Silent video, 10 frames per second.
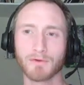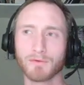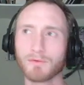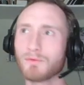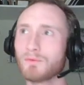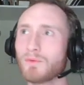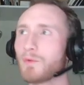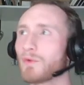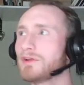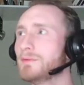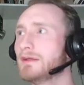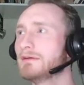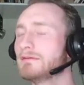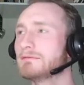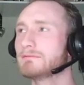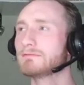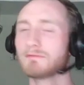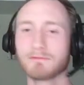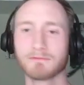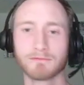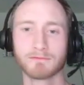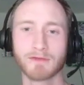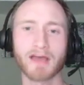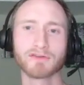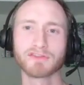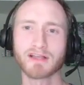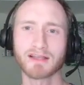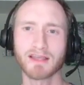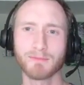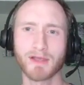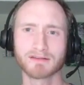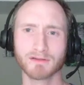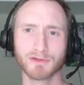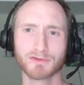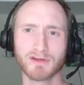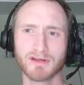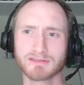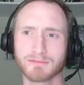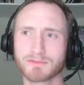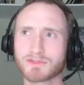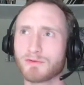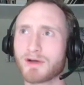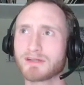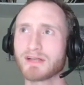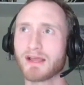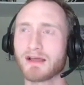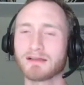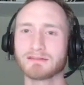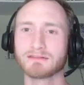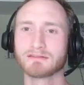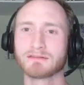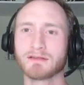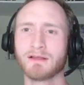Wait, what do you mean? So, I don't think I came back to Lutheranism so much as